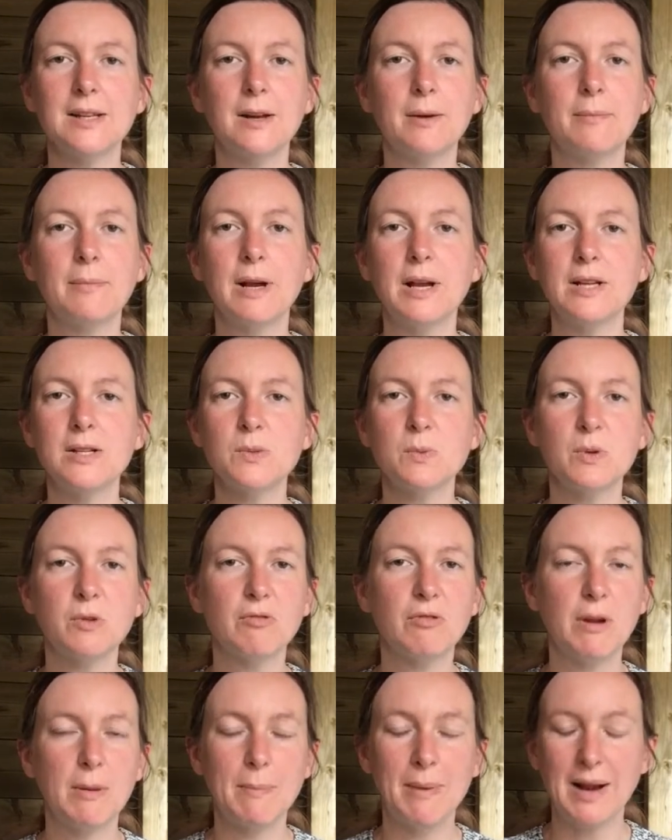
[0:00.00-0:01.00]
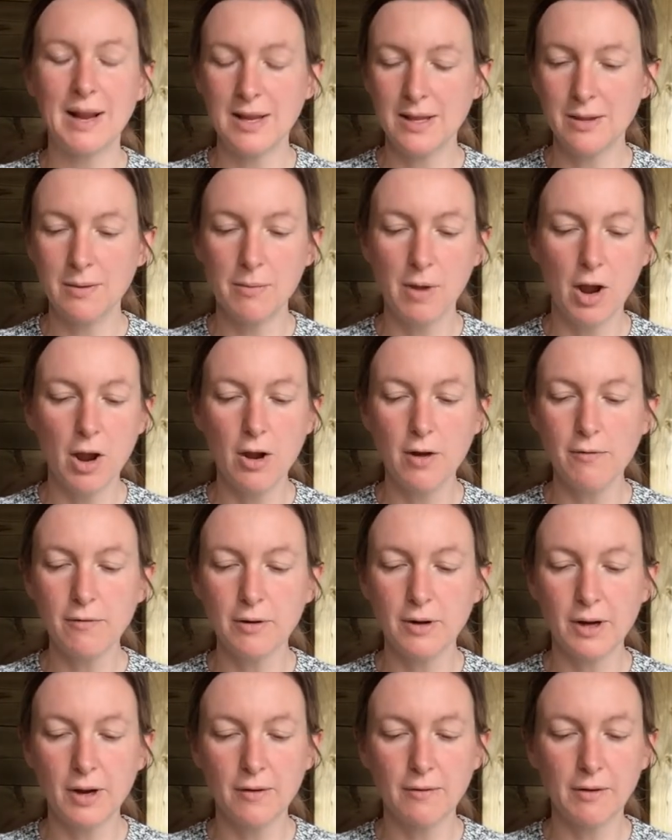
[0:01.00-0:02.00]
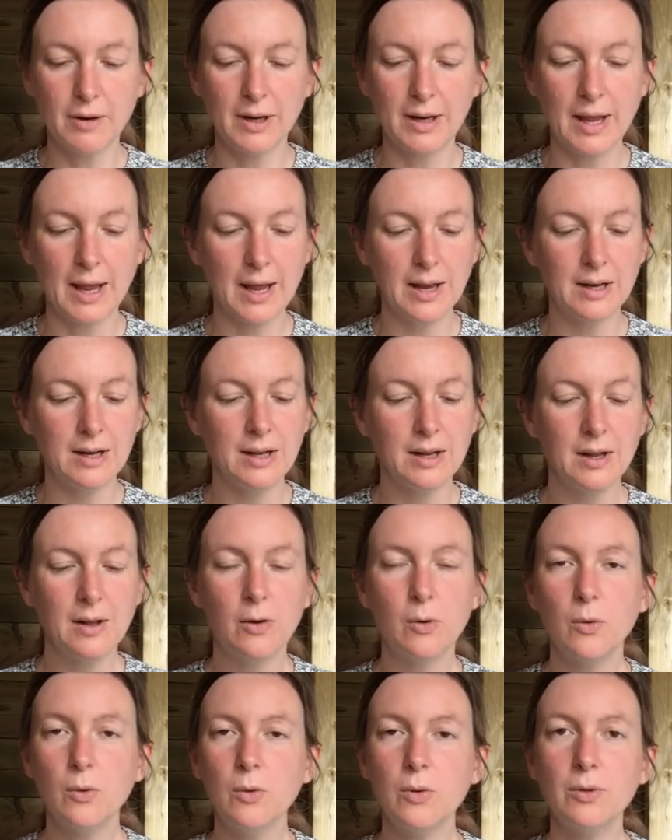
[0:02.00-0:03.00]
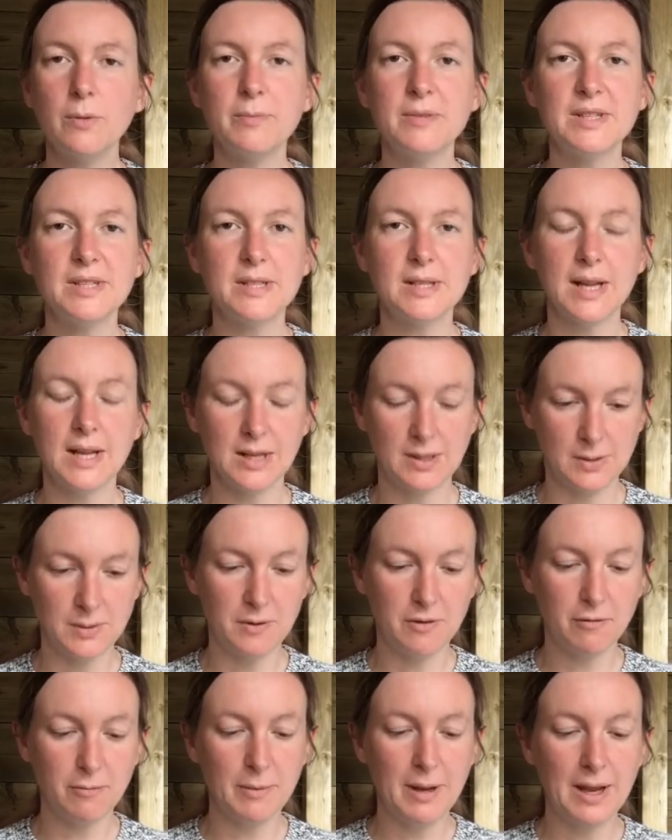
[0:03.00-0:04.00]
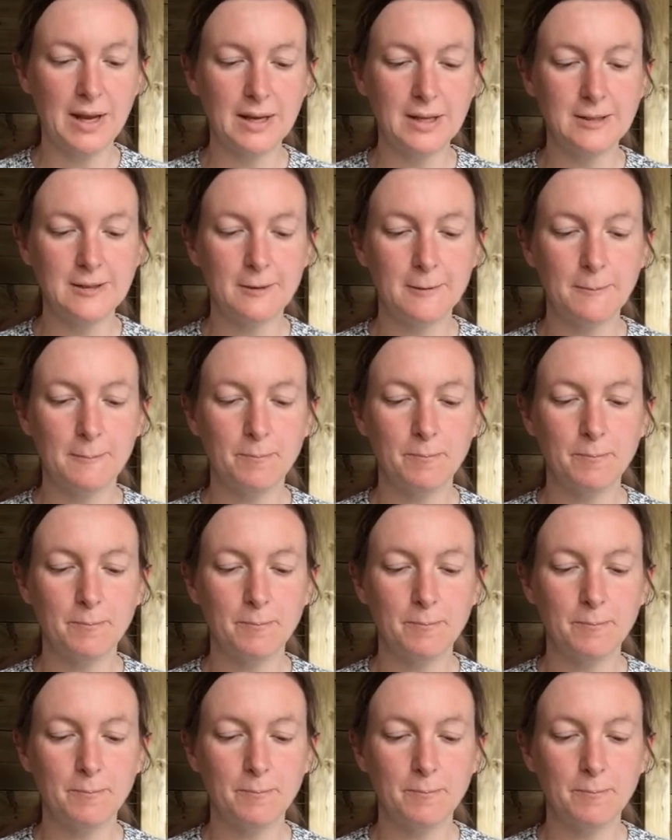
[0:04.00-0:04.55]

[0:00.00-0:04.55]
In our minds, we replay them over and over again, all the mistakes we've made.